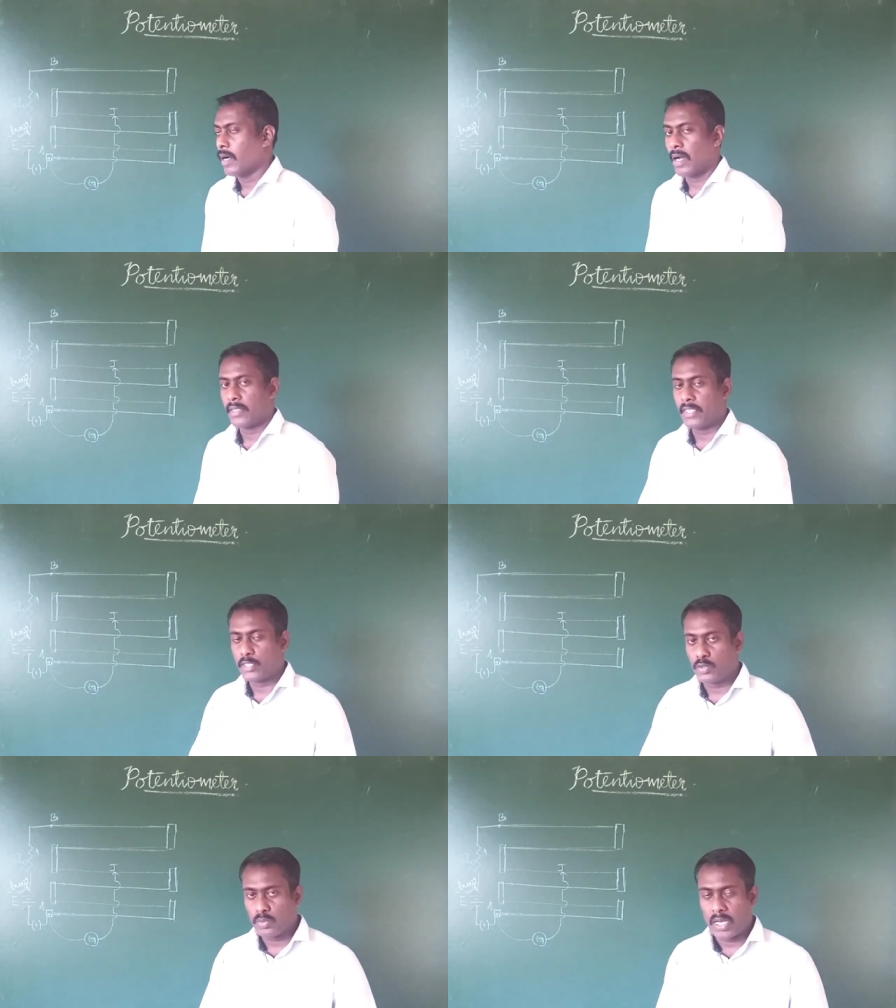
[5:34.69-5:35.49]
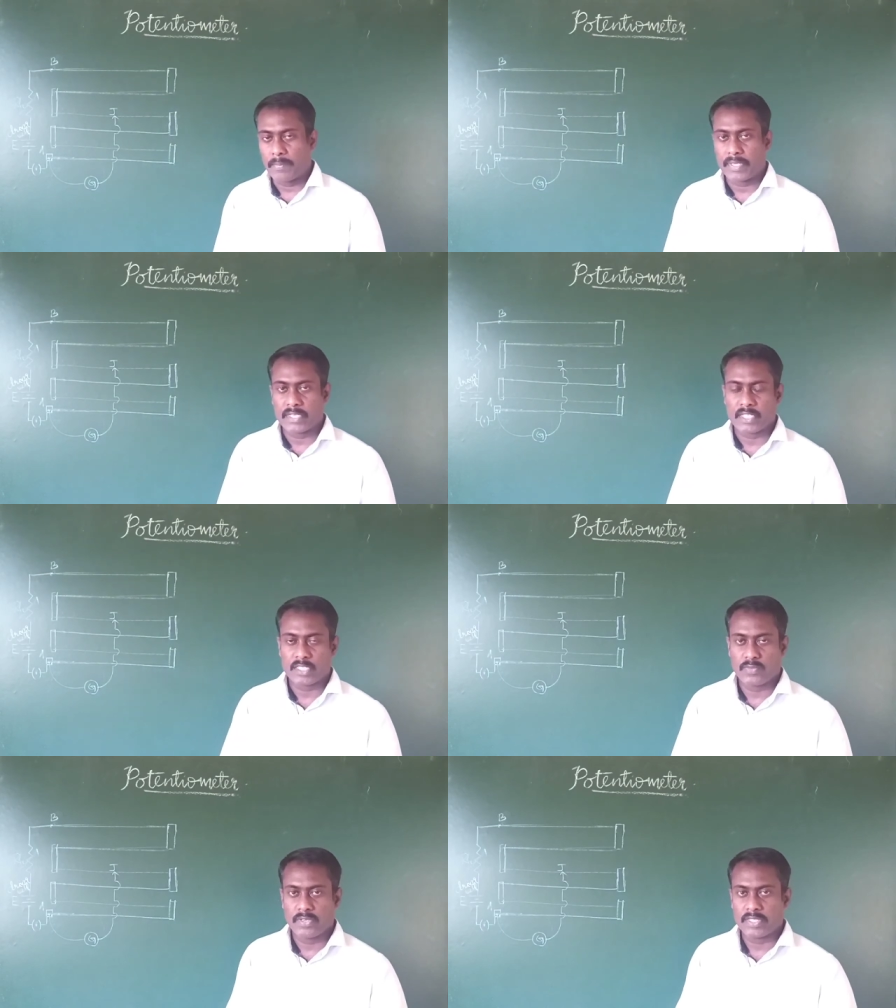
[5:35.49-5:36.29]
And these two
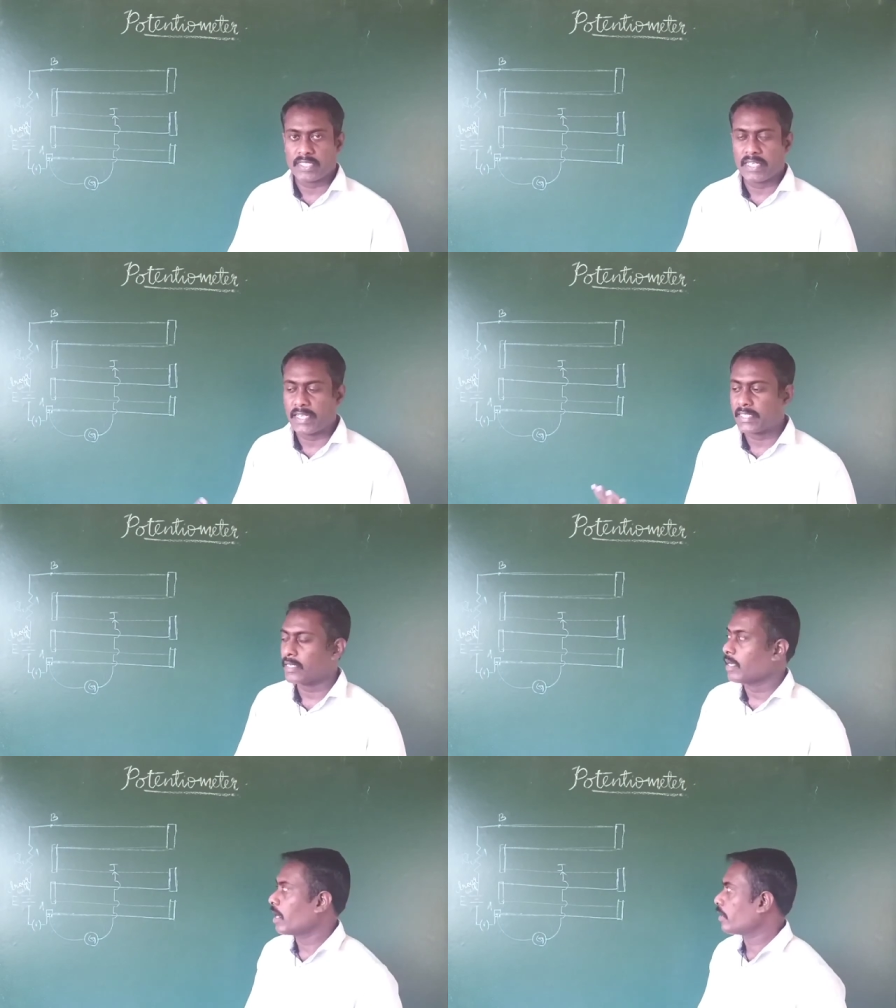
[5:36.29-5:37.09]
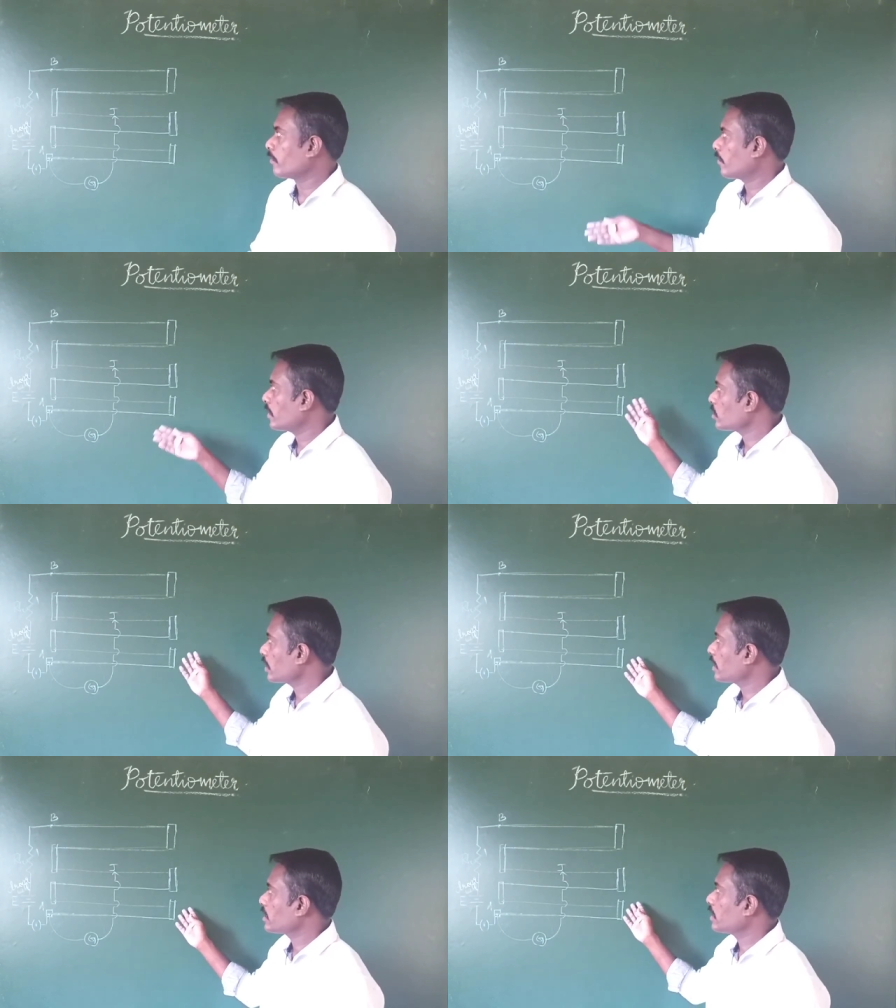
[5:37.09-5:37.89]
applications we will see later. And first
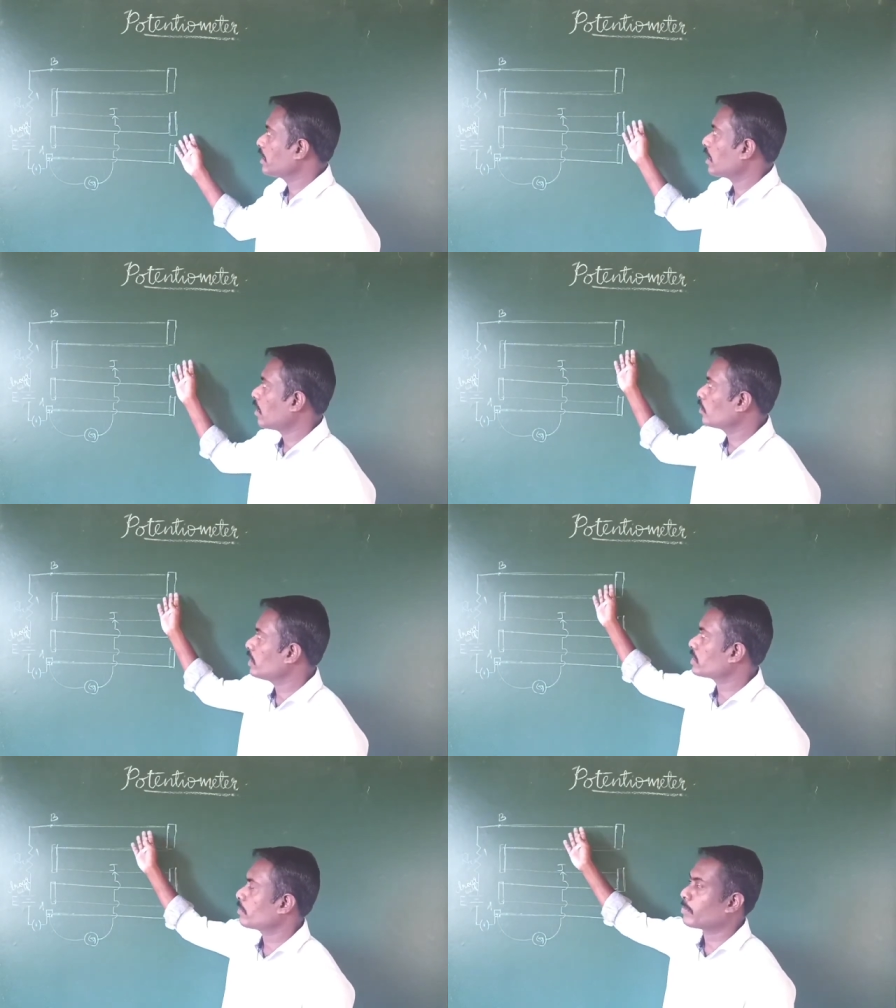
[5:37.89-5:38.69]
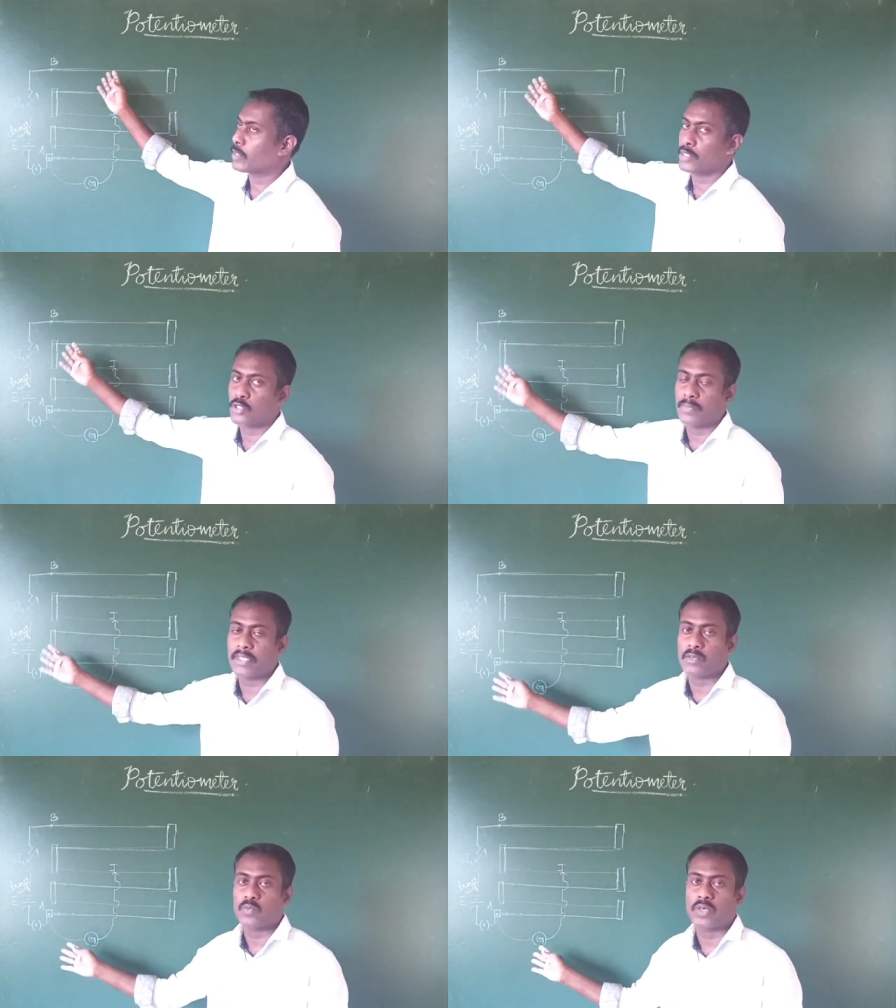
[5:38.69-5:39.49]
let us see how this
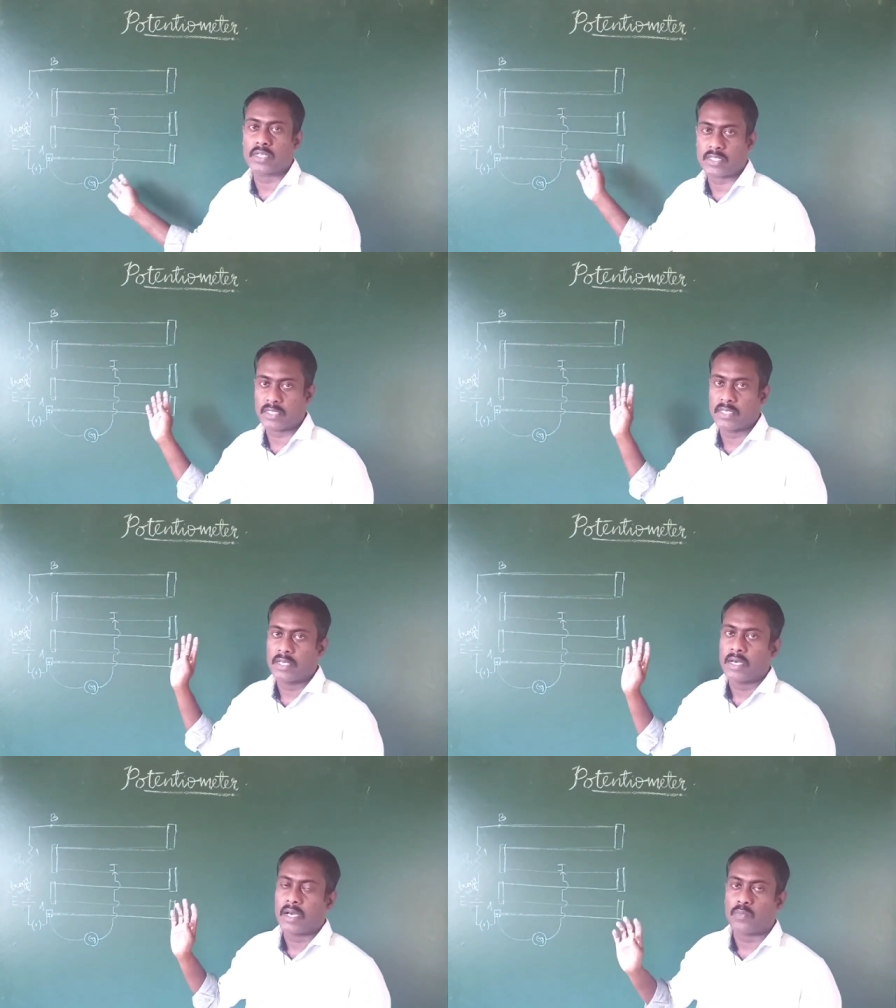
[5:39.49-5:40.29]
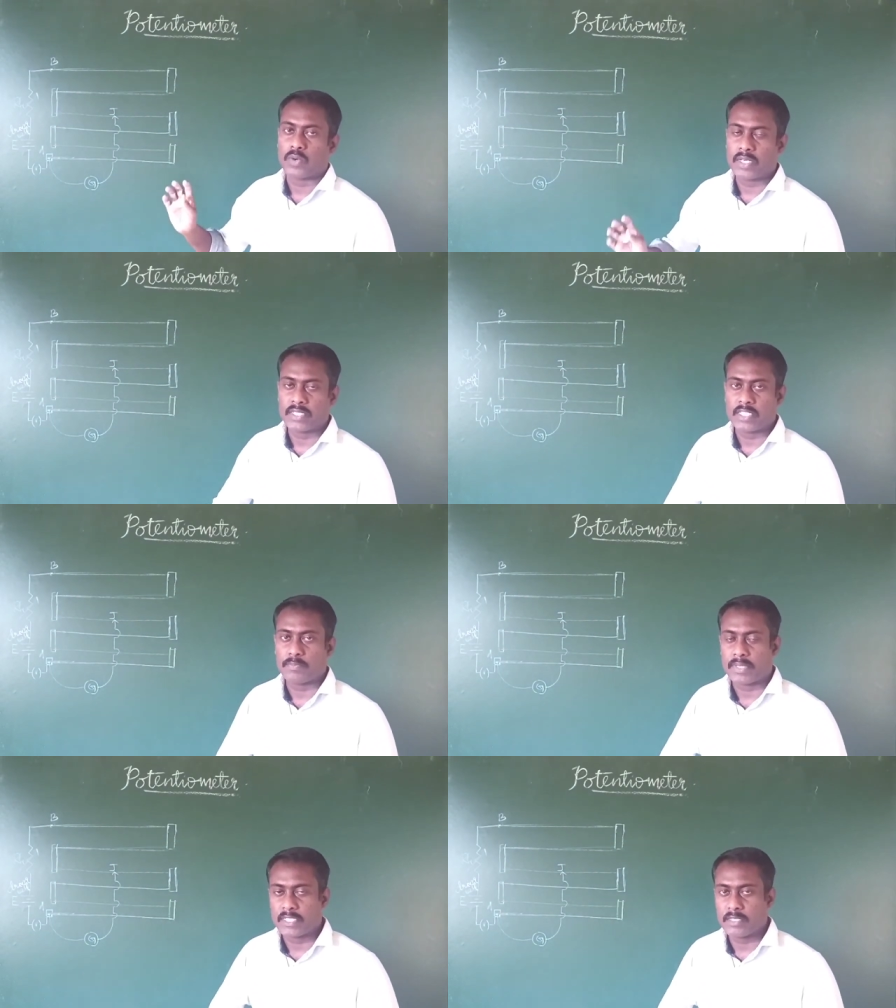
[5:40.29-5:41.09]
potentiometer works and what is its
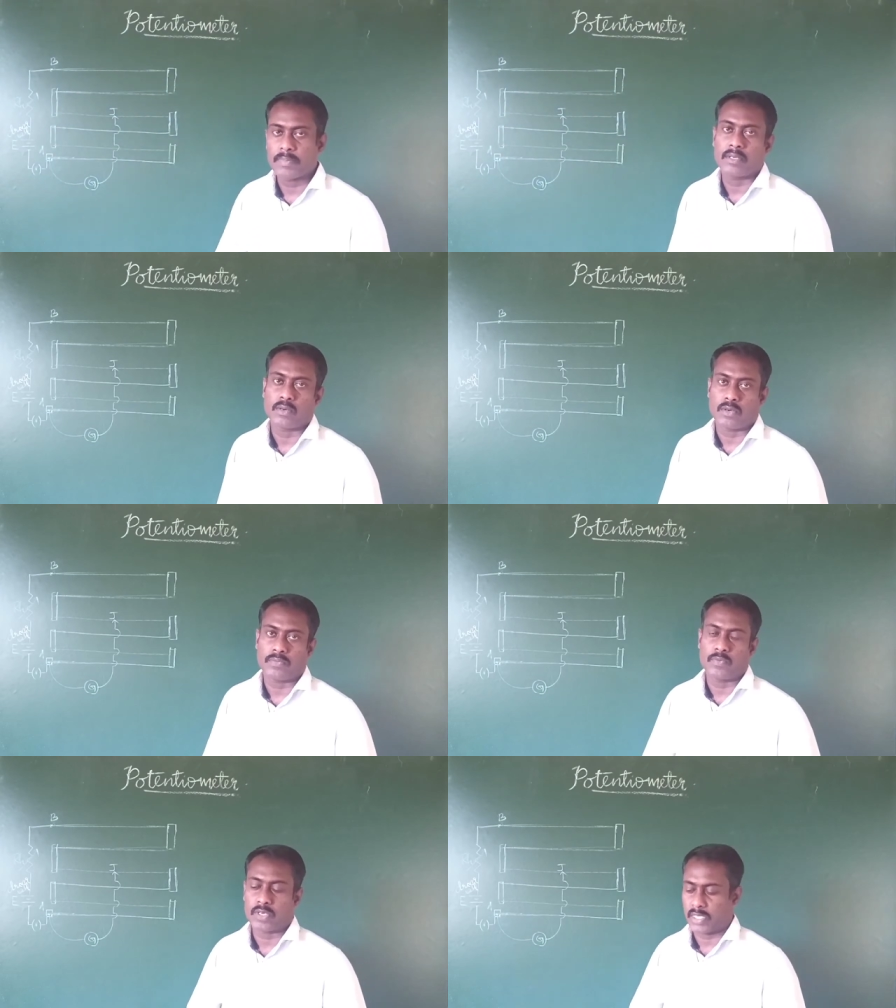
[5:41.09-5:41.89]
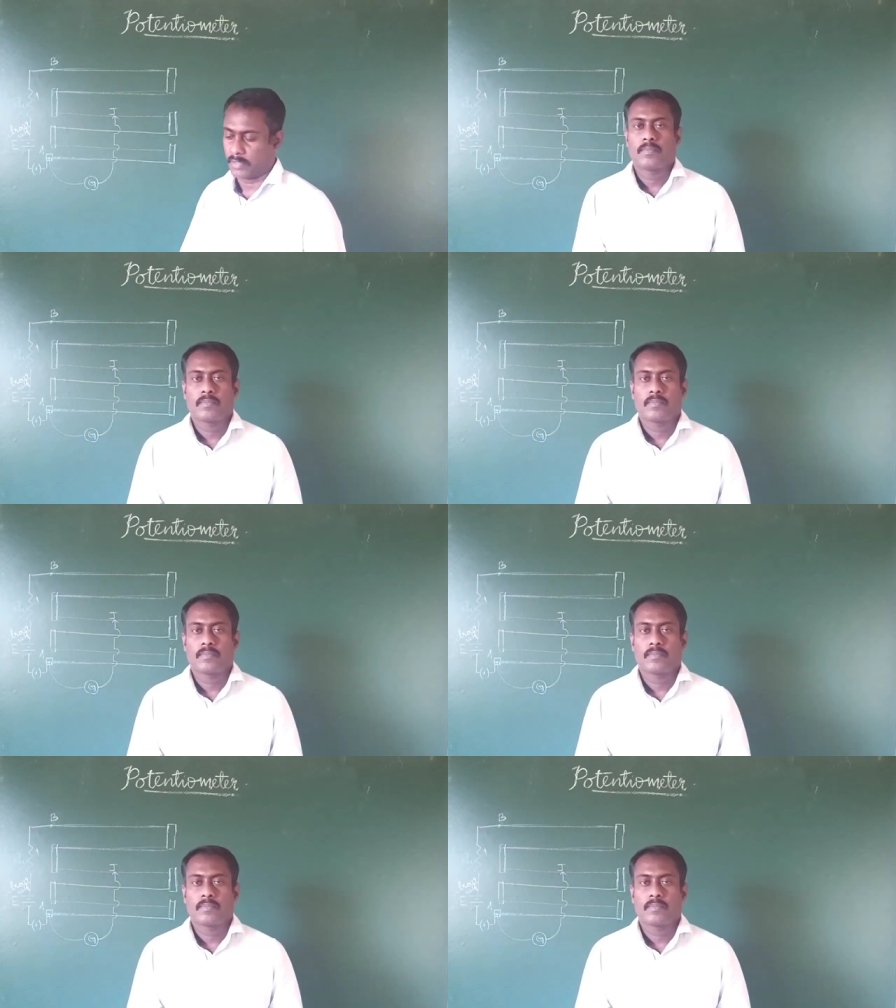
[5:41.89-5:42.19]
principle of working.